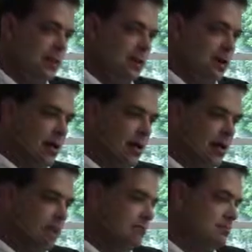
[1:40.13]
Uh, I
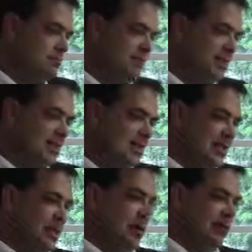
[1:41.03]
had,
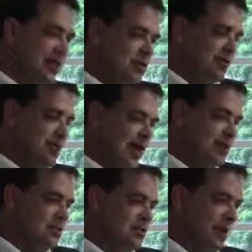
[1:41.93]
when I graduated from high
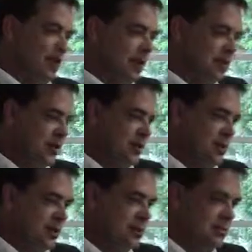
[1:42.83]
school, I had the opportunity to,